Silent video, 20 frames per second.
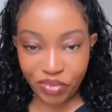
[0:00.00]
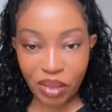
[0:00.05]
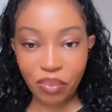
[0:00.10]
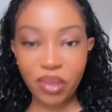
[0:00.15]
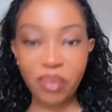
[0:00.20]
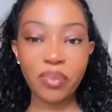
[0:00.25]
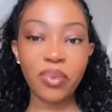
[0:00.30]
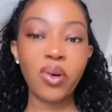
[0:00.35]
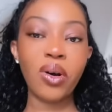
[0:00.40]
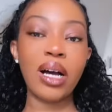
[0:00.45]

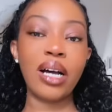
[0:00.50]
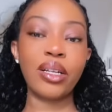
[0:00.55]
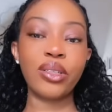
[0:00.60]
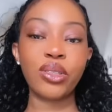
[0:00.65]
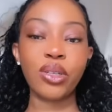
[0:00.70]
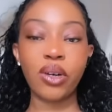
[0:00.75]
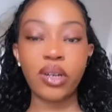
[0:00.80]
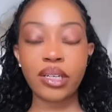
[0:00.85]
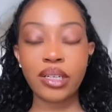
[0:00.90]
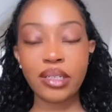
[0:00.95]
people are
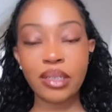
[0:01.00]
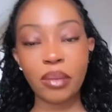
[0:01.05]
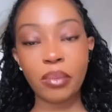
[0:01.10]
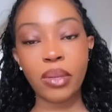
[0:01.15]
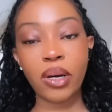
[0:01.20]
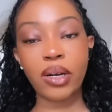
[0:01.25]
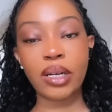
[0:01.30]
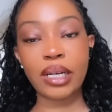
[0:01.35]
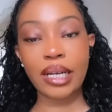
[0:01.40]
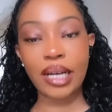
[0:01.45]
talking
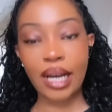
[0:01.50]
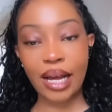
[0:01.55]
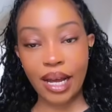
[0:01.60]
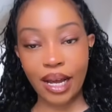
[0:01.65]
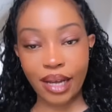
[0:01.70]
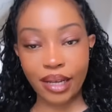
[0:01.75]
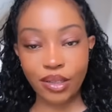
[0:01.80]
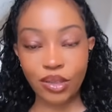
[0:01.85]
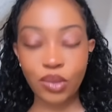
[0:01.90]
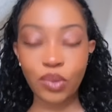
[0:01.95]
about
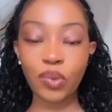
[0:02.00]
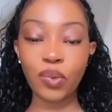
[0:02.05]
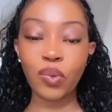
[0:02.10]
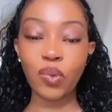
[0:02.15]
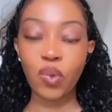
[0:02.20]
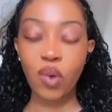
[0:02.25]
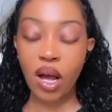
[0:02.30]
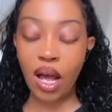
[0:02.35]
guys who